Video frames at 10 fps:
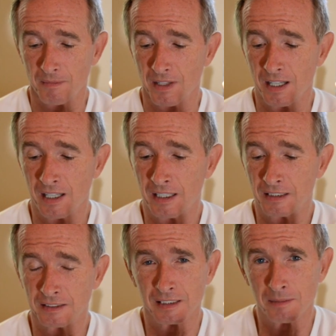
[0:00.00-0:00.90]

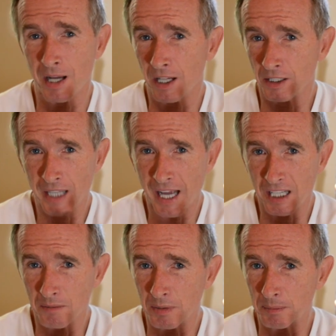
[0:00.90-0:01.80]
about
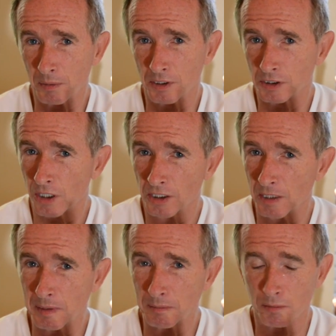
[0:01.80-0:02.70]
attacking people and
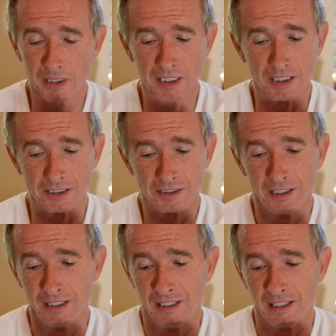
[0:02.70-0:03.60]
assaulting people, because